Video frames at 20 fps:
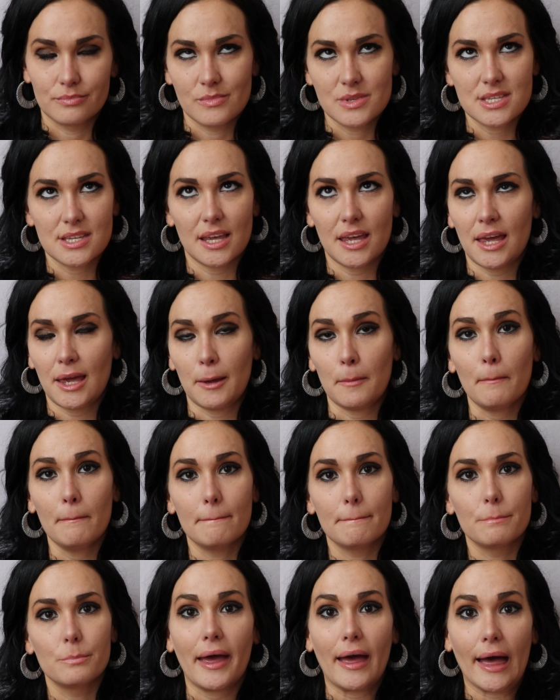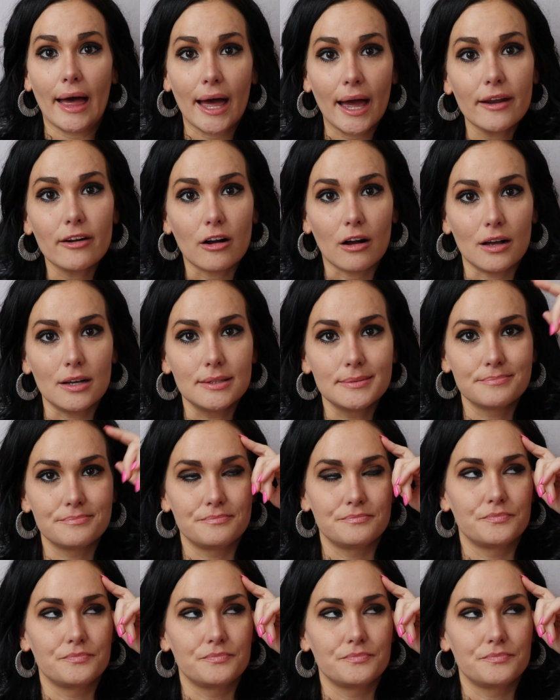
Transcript: scheme at all.